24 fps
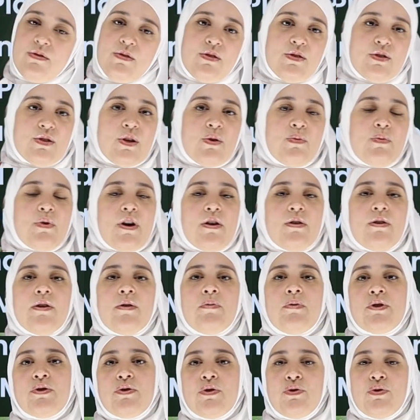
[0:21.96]
also we are
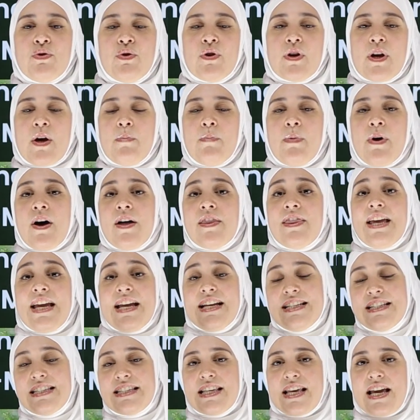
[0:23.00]
going to talk about the
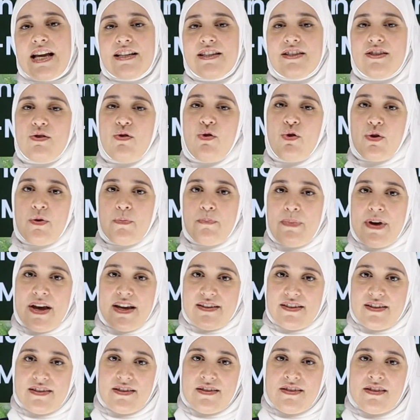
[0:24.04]
insects or
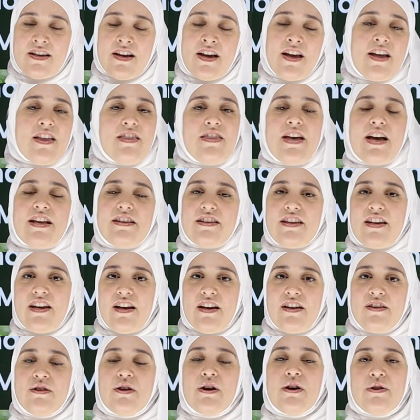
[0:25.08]
pests that
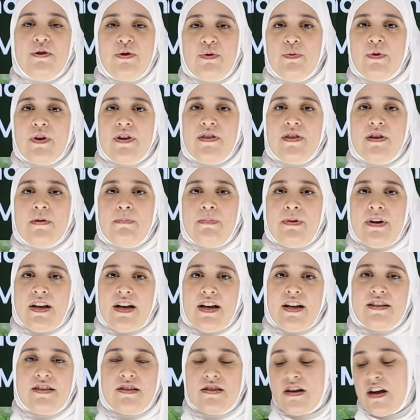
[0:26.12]
can ruin the
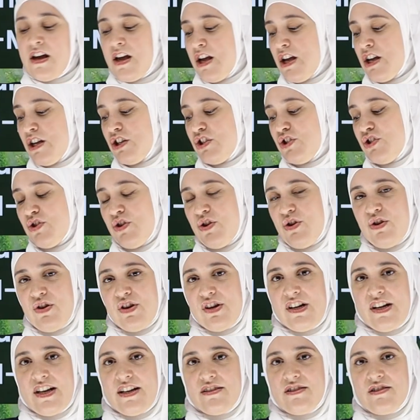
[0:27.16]
plant. So
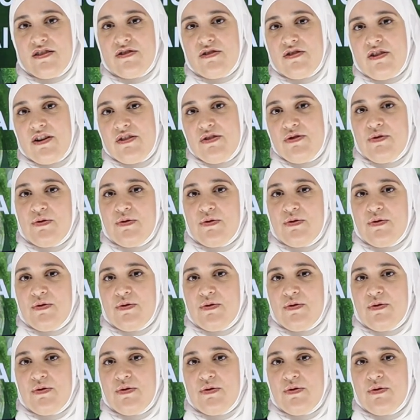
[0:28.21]
let's start